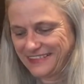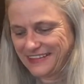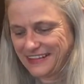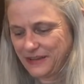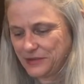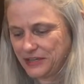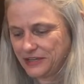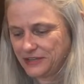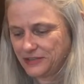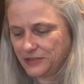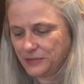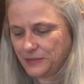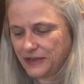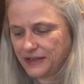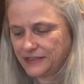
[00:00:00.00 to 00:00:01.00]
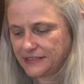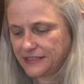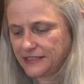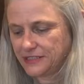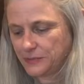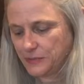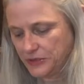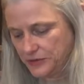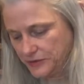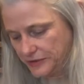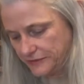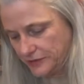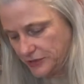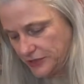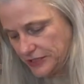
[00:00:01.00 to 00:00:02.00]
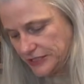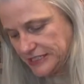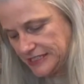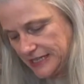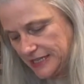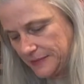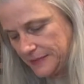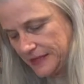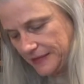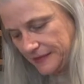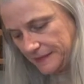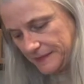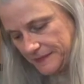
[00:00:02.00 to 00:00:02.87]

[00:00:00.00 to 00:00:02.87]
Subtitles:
I'm going to do about a teaspoon of good cinnamon